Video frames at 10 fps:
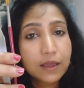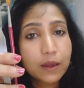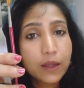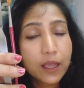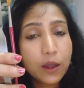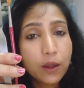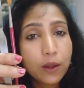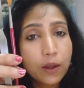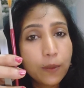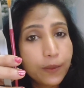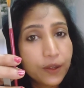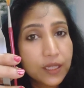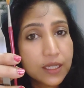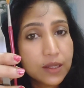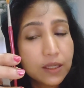Okay, hope you
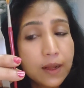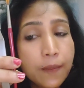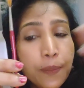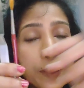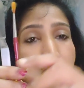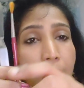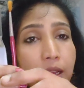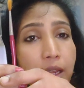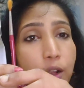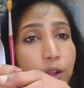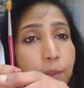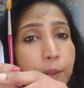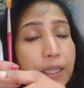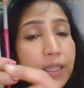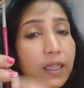understood. Now you may
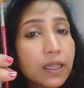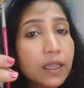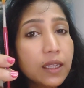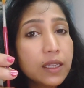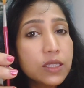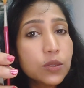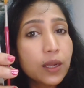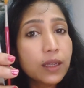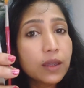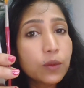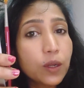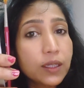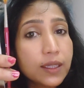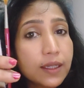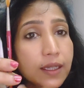be thinking, so under what
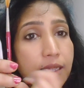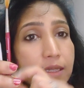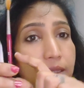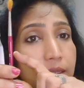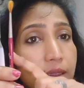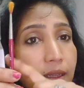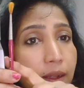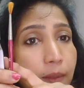condition